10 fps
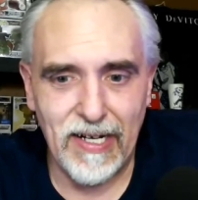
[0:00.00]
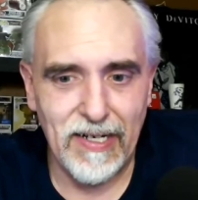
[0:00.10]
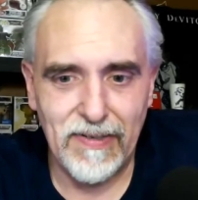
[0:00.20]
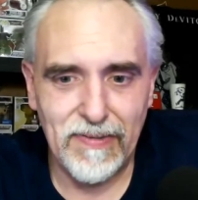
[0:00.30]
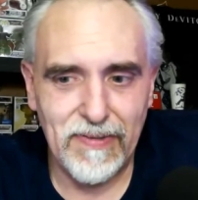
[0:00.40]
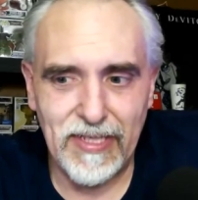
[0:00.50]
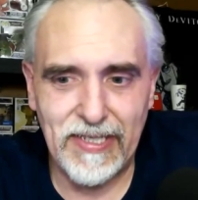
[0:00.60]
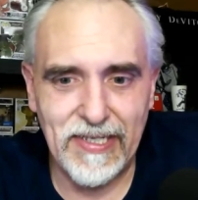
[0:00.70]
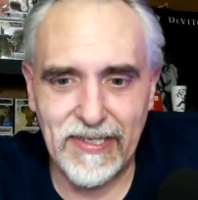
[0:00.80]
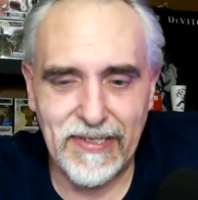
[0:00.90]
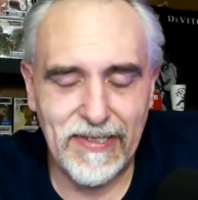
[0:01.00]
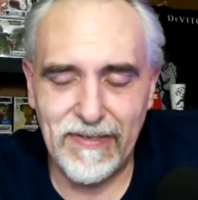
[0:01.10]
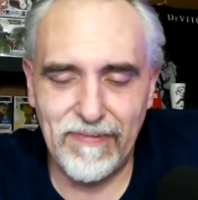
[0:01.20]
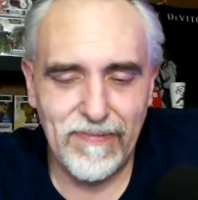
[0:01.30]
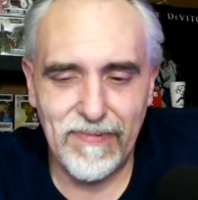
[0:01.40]
I don't know. It's just,
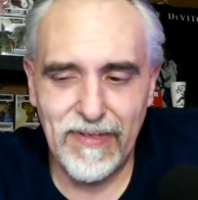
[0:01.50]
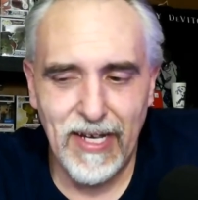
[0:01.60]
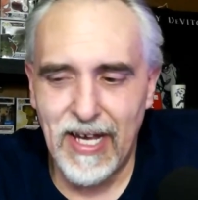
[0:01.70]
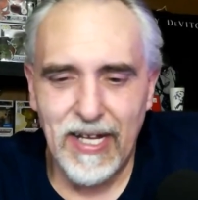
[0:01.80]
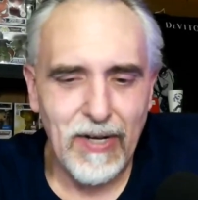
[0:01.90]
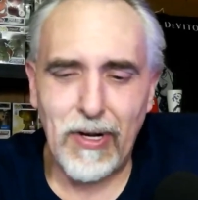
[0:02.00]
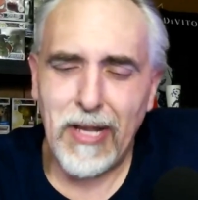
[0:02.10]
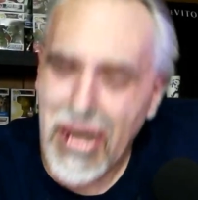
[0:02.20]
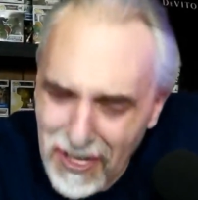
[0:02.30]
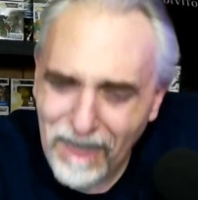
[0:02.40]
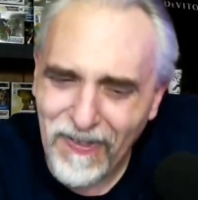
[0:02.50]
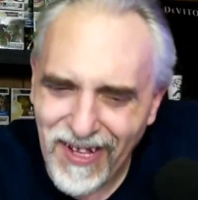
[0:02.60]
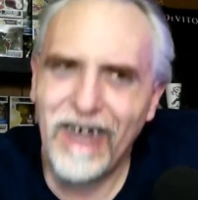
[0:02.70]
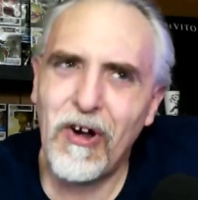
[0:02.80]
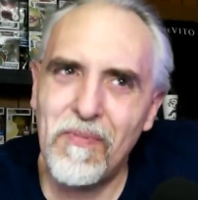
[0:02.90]
there were a lot of
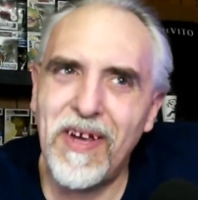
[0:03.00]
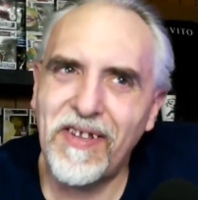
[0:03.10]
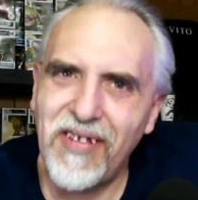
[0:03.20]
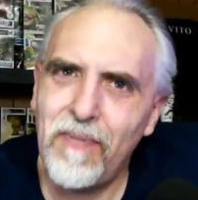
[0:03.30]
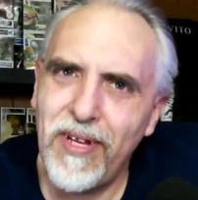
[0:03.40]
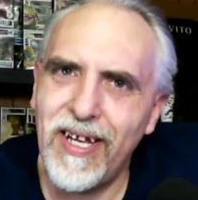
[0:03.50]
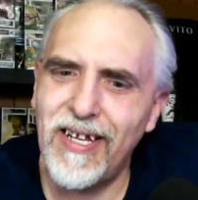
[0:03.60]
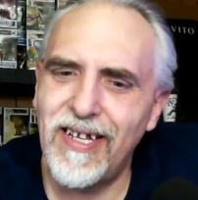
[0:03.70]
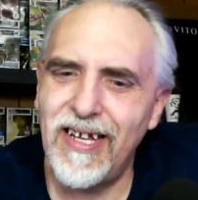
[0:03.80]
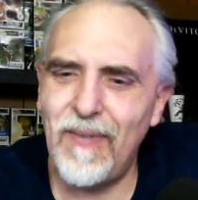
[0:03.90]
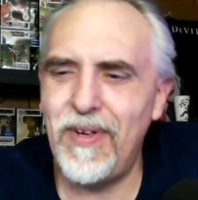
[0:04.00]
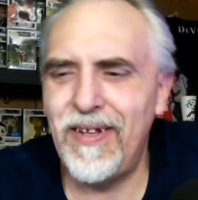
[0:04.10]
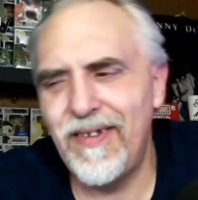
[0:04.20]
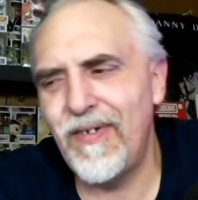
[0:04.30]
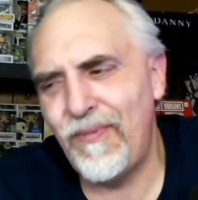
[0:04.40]
things that were messed up in it.
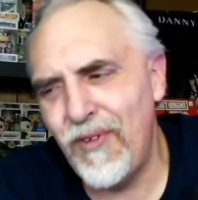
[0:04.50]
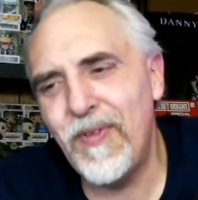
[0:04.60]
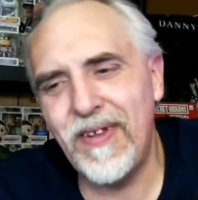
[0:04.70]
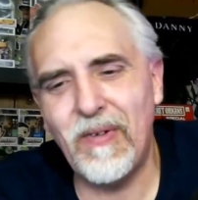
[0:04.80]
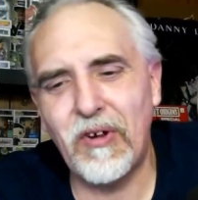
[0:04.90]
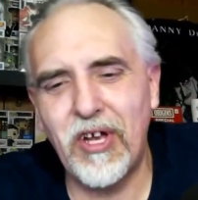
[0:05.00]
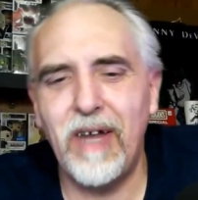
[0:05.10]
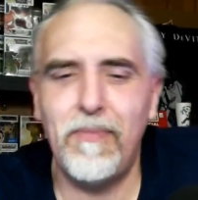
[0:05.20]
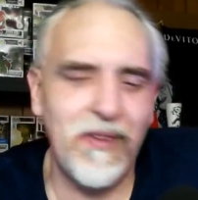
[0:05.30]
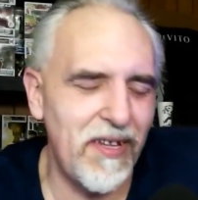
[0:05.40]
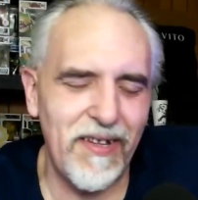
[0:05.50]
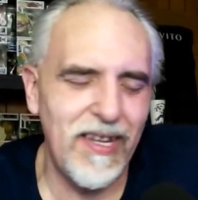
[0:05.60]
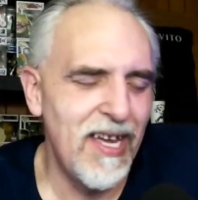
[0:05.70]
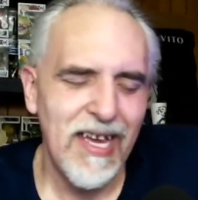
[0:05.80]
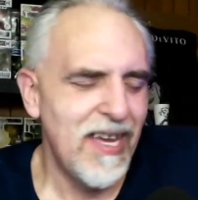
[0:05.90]
I mean, there were a few things that were good, but
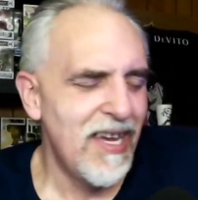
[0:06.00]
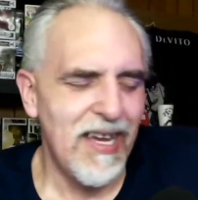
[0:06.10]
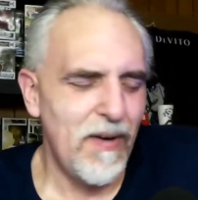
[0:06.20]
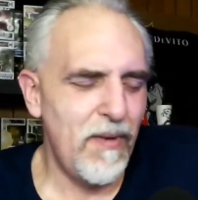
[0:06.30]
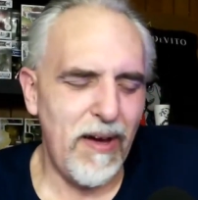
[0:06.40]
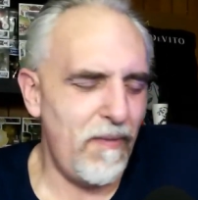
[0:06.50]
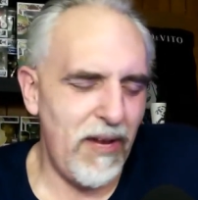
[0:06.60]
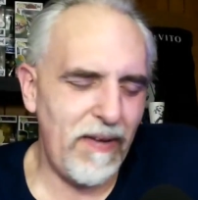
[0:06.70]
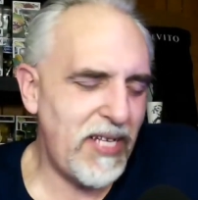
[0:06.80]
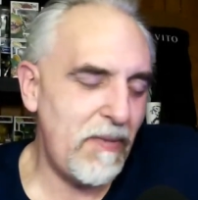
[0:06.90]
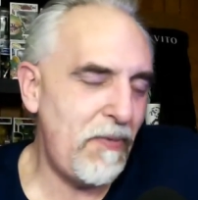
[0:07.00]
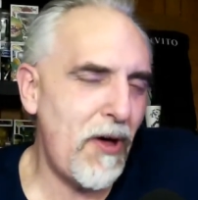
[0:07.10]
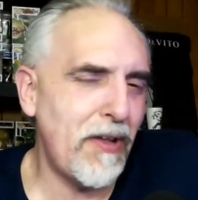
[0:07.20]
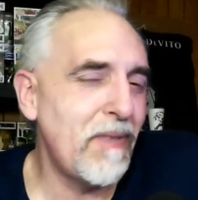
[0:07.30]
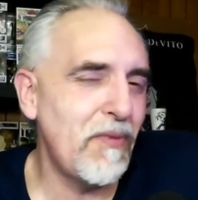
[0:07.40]
every time
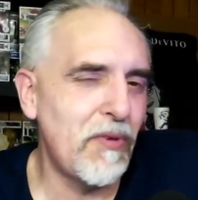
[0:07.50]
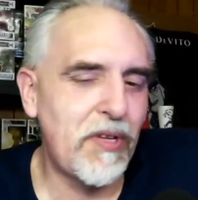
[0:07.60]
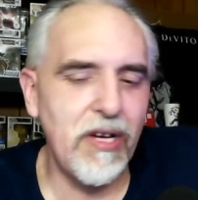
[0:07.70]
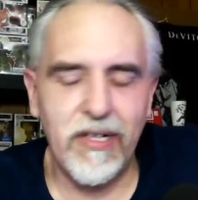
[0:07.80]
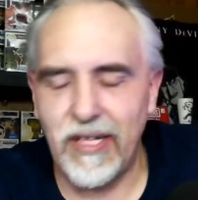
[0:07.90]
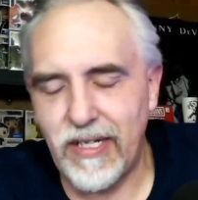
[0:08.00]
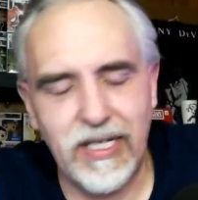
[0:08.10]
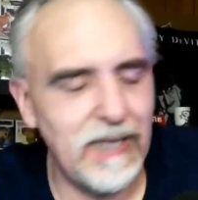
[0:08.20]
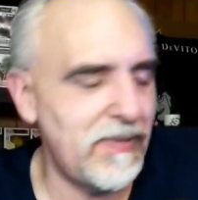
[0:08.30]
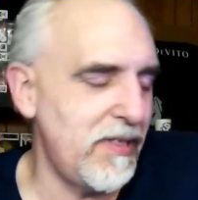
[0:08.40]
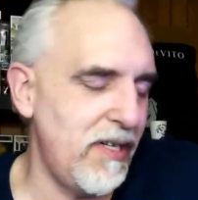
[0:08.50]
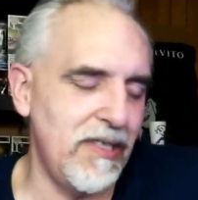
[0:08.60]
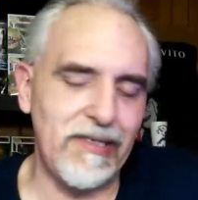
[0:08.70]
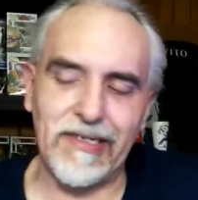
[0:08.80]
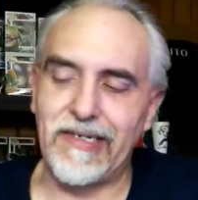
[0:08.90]
we thought something was good, they'd come
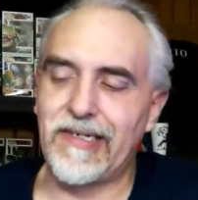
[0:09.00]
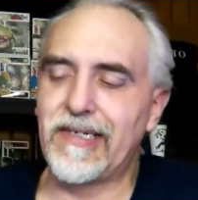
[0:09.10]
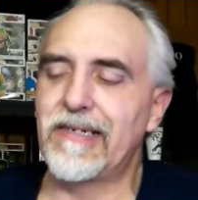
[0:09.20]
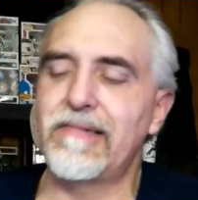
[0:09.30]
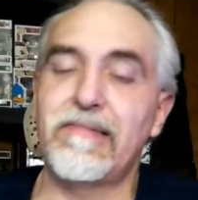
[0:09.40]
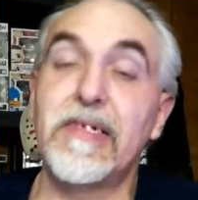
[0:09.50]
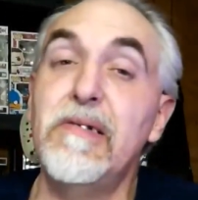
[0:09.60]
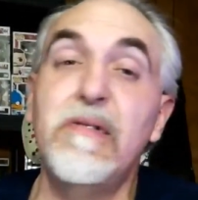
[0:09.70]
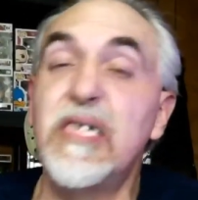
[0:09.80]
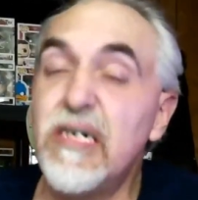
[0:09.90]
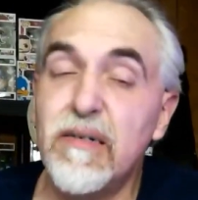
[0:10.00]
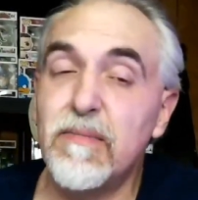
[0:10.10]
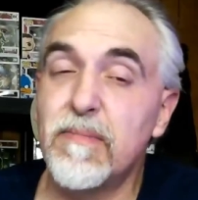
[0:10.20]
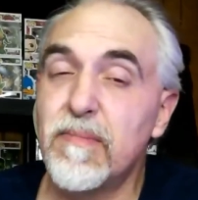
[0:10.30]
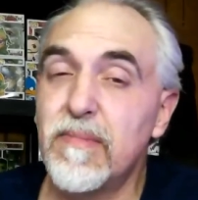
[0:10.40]
along and just screw it up.
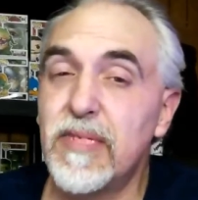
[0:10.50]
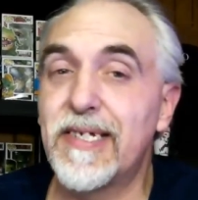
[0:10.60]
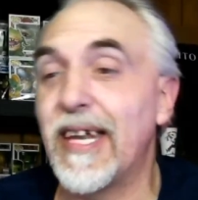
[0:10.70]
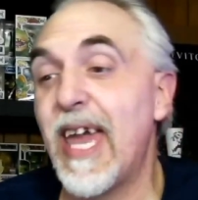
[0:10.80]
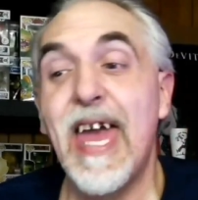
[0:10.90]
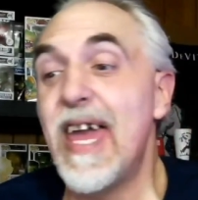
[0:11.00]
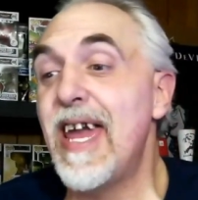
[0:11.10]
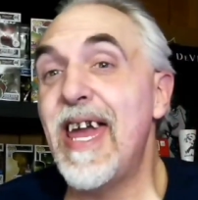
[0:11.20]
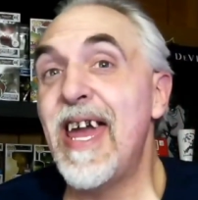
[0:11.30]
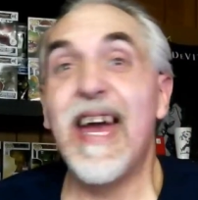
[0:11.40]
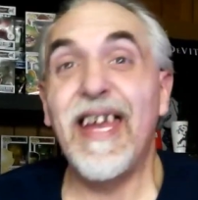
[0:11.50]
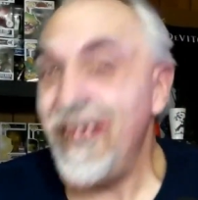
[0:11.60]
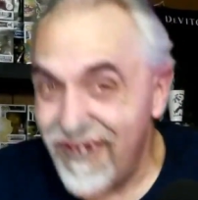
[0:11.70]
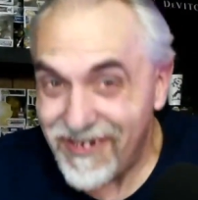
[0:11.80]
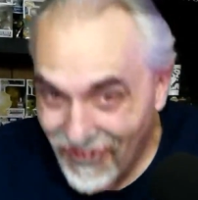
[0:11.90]
It's like,
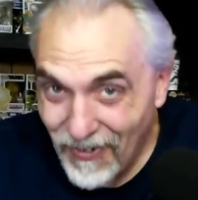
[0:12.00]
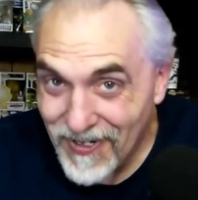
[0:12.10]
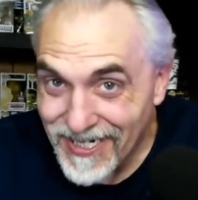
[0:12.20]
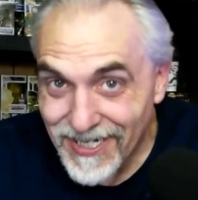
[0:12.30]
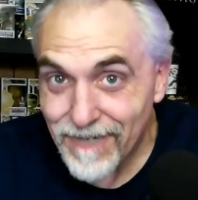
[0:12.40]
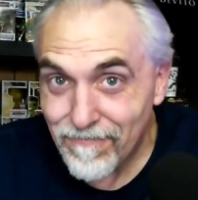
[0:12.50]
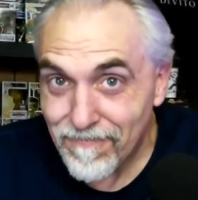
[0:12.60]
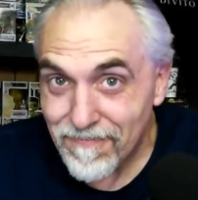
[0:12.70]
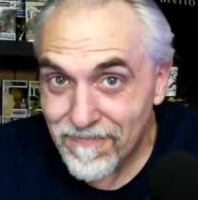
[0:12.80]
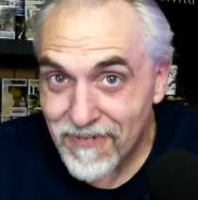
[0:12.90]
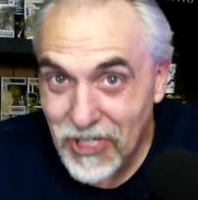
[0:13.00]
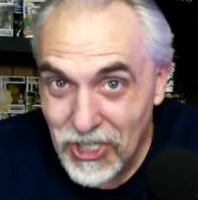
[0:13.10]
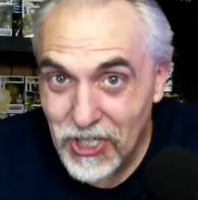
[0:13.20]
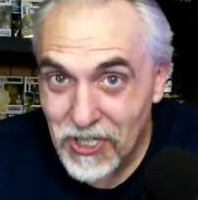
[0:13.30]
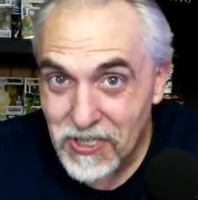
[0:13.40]
you're enjoying yourself?
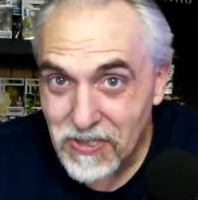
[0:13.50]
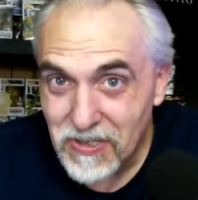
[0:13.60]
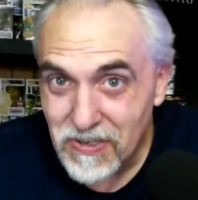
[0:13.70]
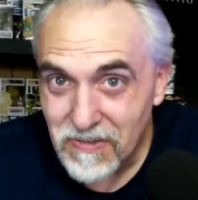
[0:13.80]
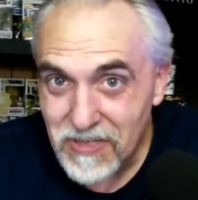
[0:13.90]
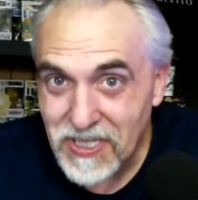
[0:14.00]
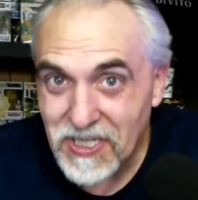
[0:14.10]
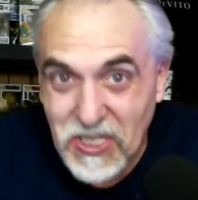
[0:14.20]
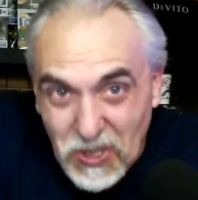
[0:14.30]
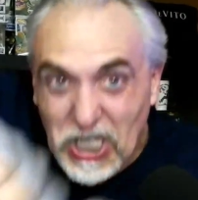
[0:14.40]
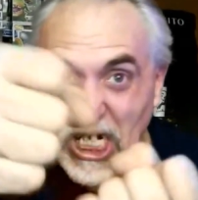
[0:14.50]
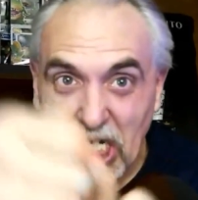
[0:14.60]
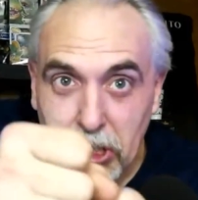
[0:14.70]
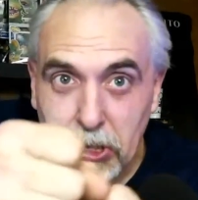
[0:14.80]
Good. Let's just.